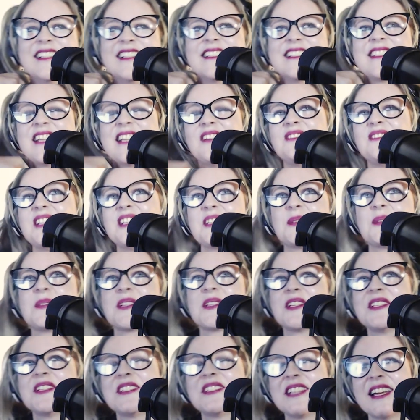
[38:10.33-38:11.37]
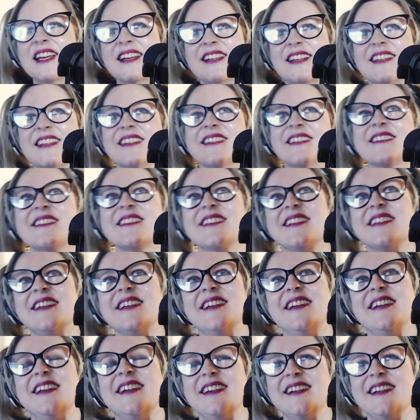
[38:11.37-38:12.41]
70s was a good decade.
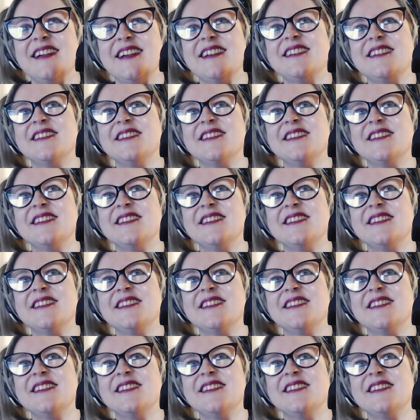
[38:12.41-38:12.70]
I